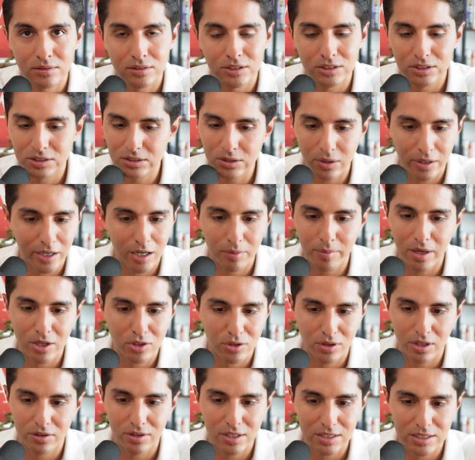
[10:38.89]
You still got to make
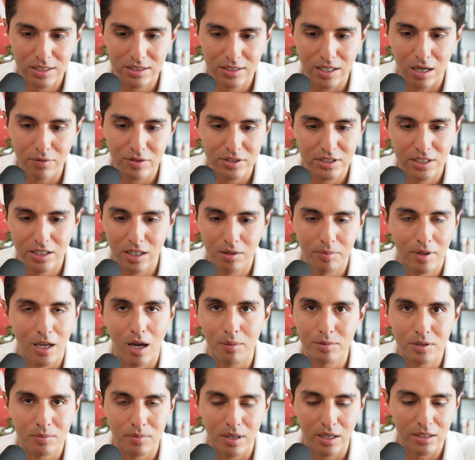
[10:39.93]
sure that this is obviously going to be
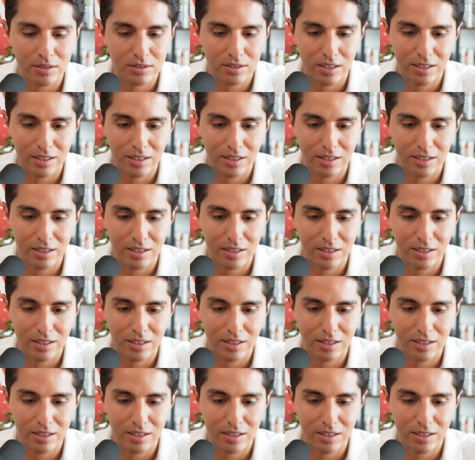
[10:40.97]
optimized.